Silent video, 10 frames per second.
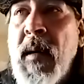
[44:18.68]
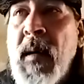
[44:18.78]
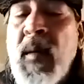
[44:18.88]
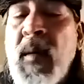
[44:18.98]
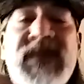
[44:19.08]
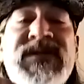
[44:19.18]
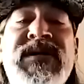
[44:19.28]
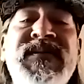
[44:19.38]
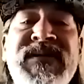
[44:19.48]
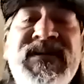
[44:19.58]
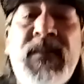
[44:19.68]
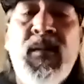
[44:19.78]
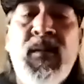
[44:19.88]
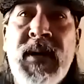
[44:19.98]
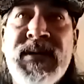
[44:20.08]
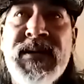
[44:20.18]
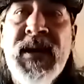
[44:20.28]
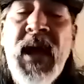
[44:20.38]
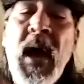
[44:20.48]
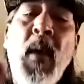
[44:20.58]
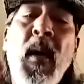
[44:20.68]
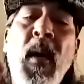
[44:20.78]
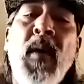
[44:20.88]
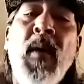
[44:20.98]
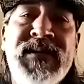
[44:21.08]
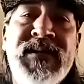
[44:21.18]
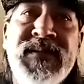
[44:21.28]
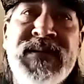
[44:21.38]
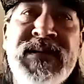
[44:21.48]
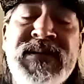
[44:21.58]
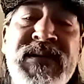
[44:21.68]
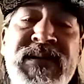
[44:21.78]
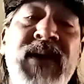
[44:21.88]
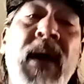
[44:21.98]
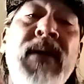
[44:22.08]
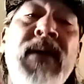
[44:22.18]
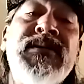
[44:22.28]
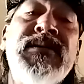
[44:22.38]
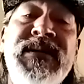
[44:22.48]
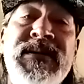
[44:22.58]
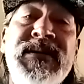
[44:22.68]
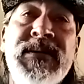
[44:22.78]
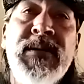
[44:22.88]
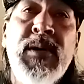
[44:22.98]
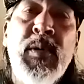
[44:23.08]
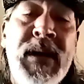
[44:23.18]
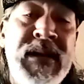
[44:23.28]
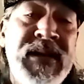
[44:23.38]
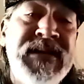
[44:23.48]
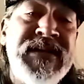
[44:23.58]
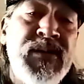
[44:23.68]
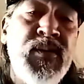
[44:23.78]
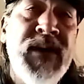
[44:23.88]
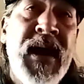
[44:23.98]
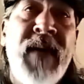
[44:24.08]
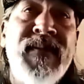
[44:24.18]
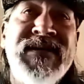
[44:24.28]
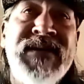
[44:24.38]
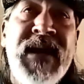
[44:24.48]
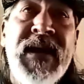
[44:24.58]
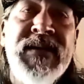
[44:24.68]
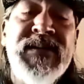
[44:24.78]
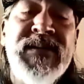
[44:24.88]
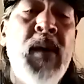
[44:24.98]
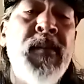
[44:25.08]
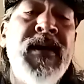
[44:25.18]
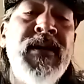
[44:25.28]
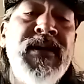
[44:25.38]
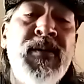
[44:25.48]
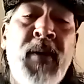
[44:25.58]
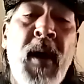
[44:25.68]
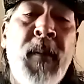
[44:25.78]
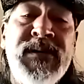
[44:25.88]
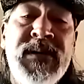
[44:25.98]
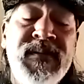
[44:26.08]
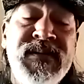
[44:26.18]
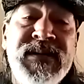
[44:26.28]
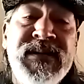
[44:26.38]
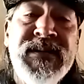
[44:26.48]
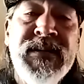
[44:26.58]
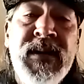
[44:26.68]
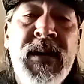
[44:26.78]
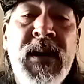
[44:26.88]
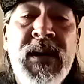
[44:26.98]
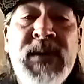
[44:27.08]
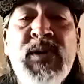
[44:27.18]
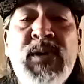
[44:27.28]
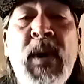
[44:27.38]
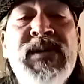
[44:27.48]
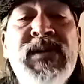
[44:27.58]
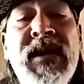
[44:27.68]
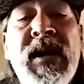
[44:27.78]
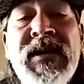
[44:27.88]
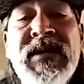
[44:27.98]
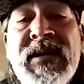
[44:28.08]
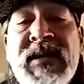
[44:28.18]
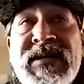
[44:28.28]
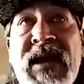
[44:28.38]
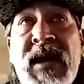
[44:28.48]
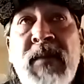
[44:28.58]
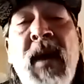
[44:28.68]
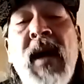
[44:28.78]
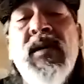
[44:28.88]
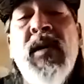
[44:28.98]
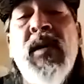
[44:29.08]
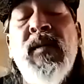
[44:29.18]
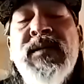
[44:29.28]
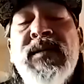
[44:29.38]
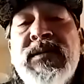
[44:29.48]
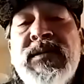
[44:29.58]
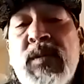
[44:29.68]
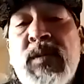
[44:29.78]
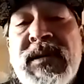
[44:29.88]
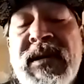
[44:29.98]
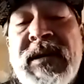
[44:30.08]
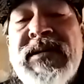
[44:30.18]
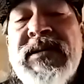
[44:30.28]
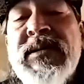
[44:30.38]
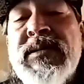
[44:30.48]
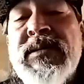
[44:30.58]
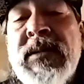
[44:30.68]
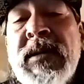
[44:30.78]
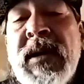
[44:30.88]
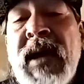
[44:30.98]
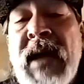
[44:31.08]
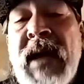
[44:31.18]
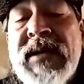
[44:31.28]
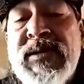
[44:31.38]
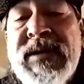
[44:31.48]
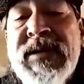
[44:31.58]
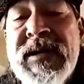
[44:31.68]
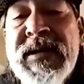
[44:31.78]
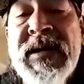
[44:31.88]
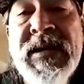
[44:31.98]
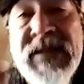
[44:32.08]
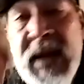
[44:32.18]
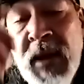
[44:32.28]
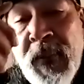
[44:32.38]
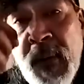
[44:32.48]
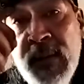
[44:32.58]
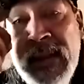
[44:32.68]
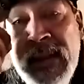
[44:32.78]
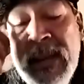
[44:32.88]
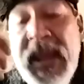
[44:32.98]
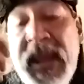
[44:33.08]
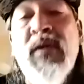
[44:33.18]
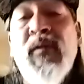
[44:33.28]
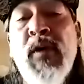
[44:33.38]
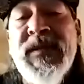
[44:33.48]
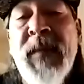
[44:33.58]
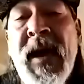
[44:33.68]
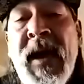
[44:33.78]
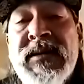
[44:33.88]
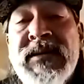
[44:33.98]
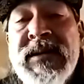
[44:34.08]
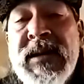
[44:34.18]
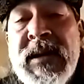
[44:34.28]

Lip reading: what services I want, how I want my services. The doctors need to know and listen to what I have to say, so I'm getting the proper services. So I sort of kind of take that same model over to the work that I do at Do Good. And I tell folks like, hey, your voice matters